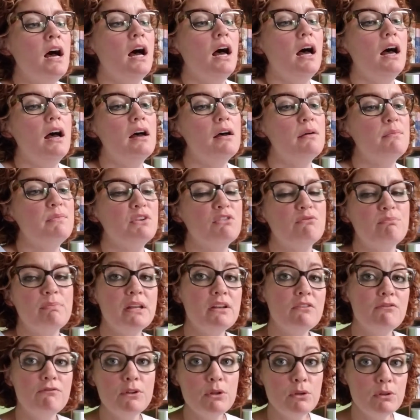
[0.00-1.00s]
um, there have
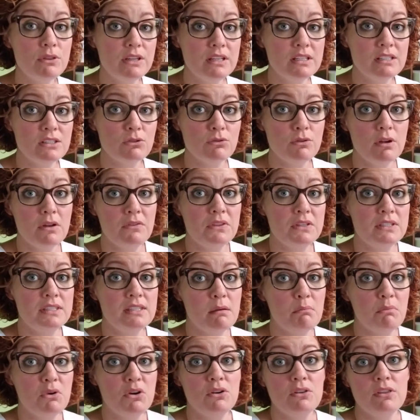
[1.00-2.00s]
been a few things throughout the
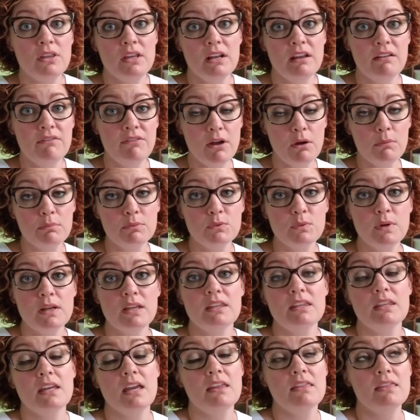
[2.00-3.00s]
summer that I've helped
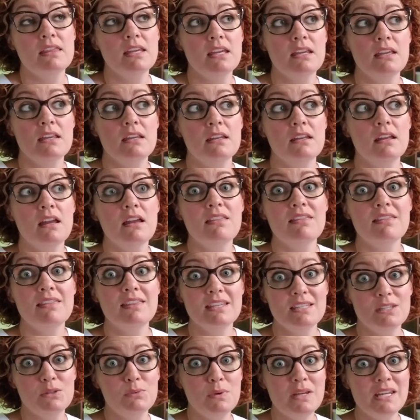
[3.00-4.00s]
with, and then
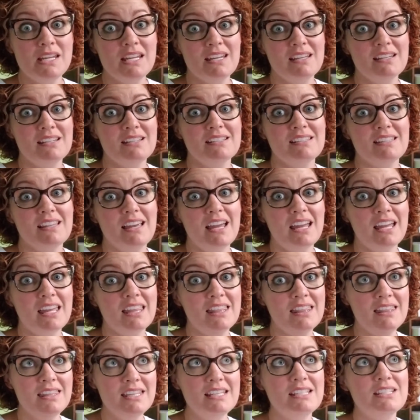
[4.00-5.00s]
this weekend is
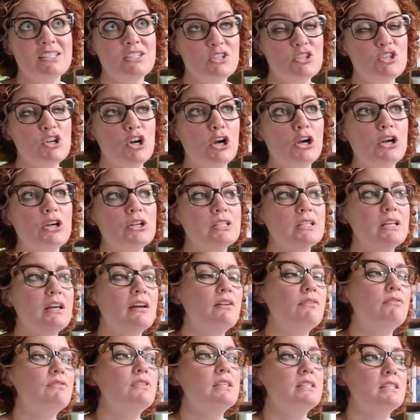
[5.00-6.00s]
like the start
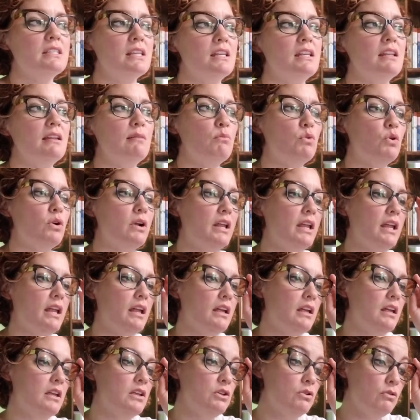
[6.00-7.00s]
of the Sunday
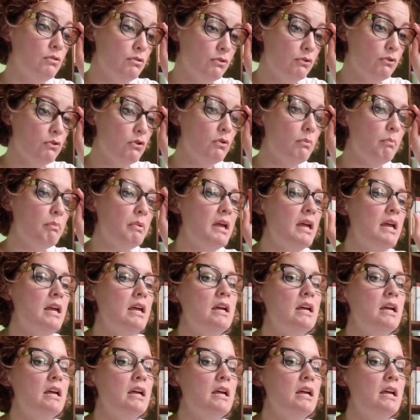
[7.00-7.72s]
morning youth group.